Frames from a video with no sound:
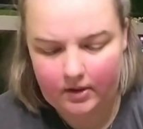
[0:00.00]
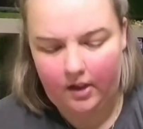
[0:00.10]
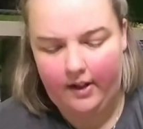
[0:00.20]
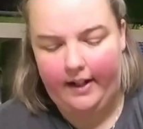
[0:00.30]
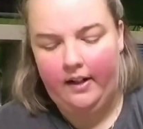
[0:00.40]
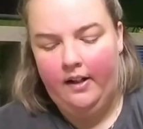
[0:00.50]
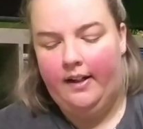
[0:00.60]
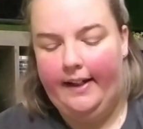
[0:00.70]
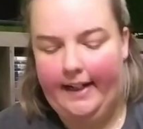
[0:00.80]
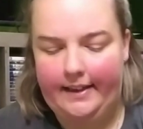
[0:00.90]
Alright,
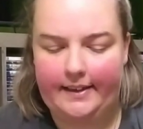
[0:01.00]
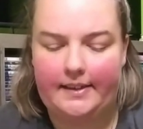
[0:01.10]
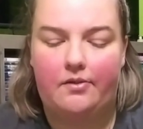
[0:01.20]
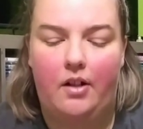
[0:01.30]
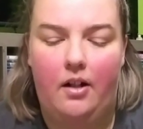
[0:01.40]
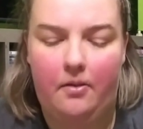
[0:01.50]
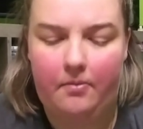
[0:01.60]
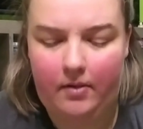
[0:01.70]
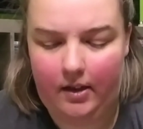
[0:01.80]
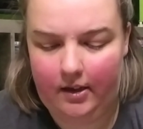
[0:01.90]
you got this
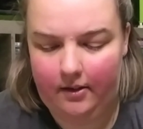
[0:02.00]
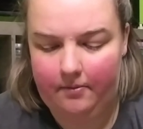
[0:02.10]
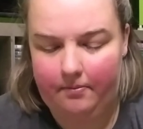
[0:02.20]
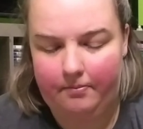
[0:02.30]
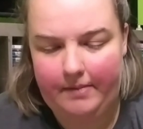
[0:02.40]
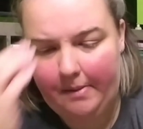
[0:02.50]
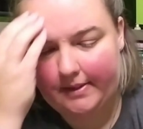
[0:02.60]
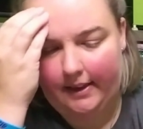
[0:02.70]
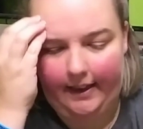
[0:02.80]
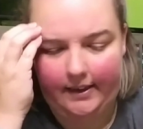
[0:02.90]
from um,
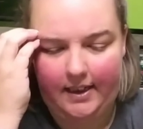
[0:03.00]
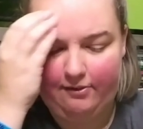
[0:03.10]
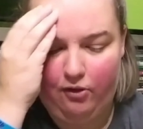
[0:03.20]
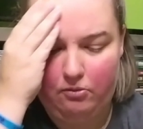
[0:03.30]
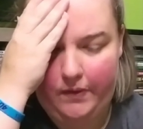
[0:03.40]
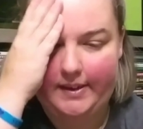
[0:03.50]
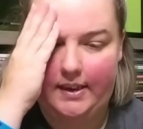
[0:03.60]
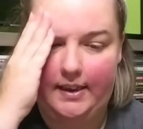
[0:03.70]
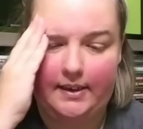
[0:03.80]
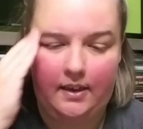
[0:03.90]
Amazon, guys. It has four movies
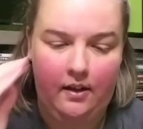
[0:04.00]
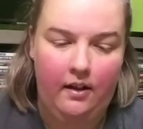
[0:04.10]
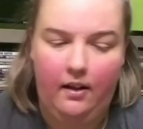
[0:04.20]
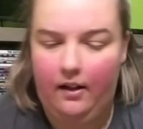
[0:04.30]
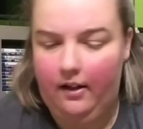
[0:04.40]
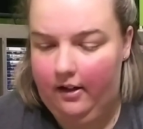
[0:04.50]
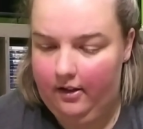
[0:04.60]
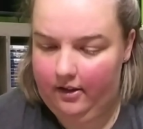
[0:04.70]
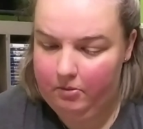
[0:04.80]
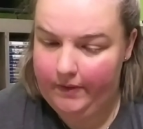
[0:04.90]
in it.
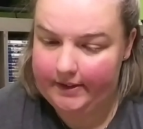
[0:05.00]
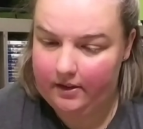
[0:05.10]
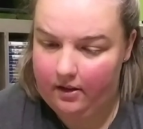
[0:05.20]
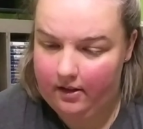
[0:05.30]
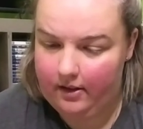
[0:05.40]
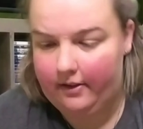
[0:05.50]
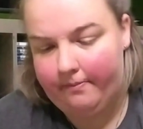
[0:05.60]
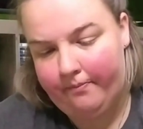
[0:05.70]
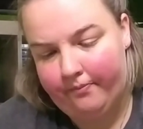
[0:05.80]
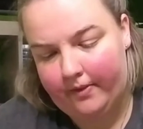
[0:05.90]
Um, the movies
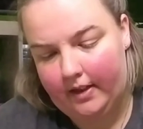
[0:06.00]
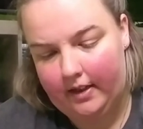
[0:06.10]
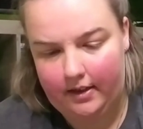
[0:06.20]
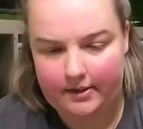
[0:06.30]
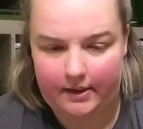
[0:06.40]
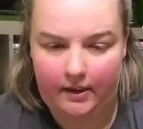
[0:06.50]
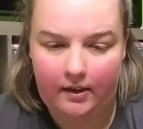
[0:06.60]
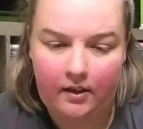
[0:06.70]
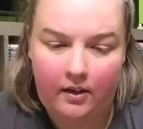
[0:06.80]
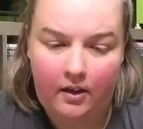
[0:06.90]
are, uh, let's see,
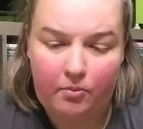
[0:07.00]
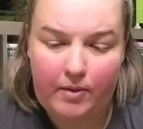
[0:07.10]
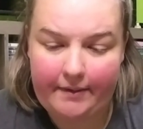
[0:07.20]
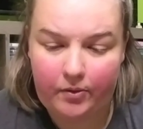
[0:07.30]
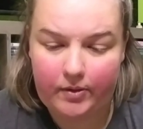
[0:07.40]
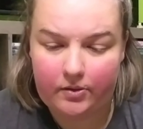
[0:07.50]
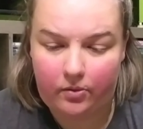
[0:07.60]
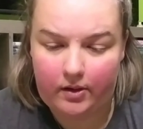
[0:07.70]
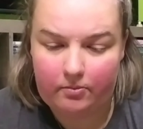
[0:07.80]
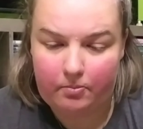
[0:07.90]
Private
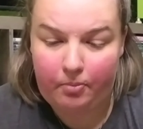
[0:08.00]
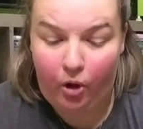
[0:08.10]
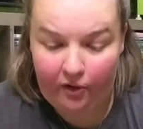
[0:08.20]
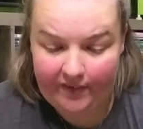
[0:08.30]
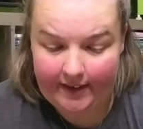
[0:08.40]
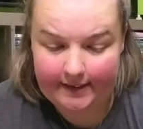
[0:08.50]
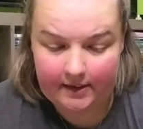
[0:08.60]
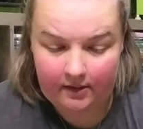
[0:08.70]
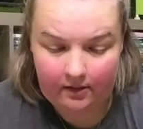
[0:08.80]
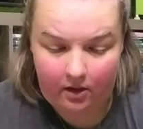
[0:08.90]
Resort,
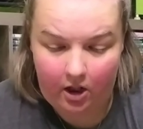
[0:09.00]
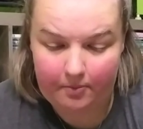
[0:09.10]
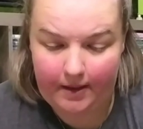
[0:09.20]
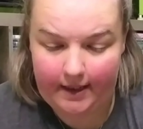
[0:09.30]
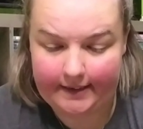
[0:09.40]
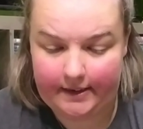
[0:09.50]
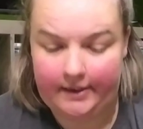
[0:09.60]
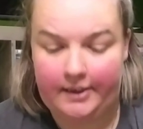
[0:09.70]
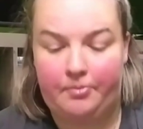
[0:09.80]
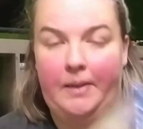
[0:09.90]
Perfect, Hard Bodies,
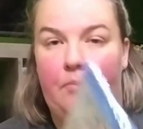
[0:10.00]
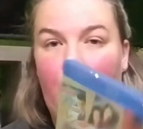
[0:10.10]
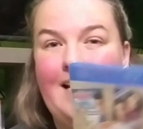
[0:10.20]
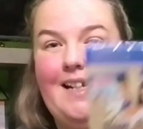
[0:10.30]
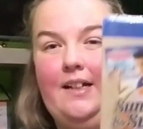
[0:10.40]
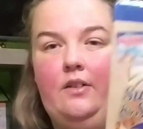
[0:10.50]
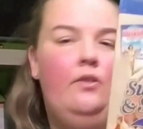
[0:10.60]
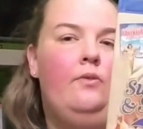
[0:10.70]
and Spring Break.